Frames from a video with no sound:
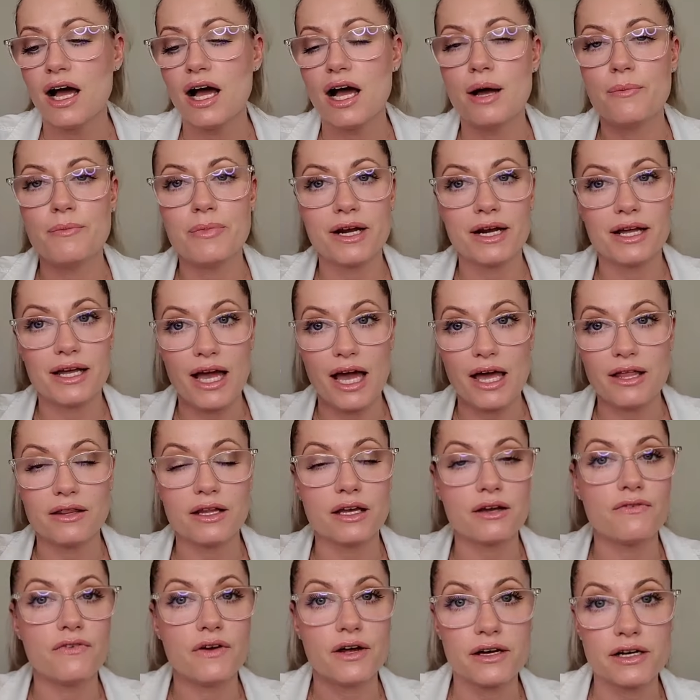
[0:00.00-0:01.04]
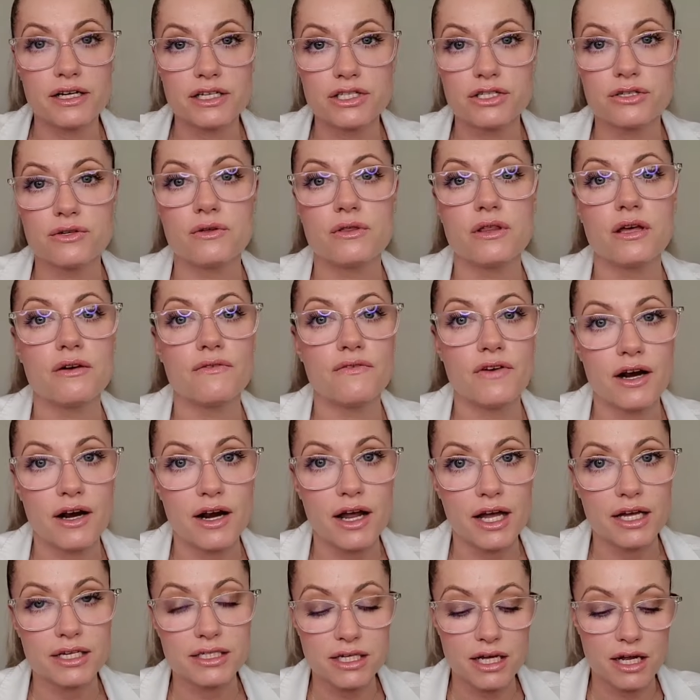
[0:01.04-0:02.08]
Um, but again, like very soothing,
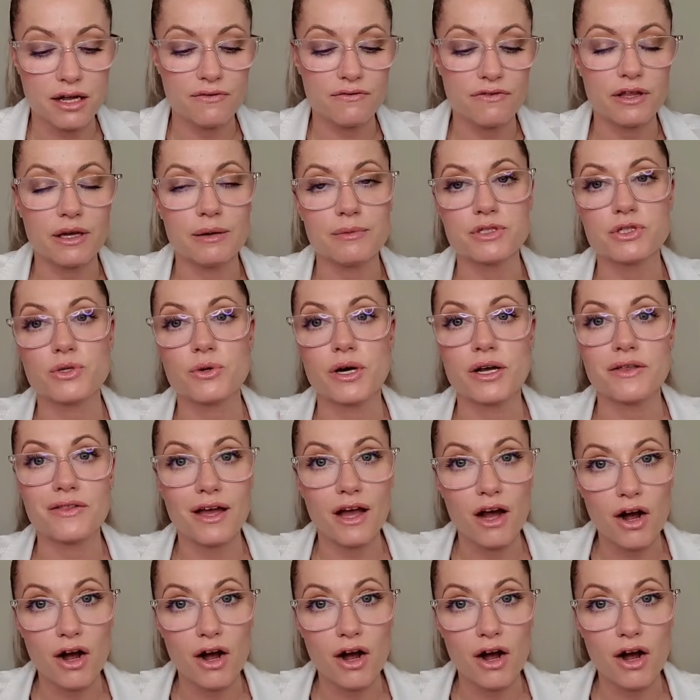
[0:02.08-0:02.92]
very anti-inflammatory.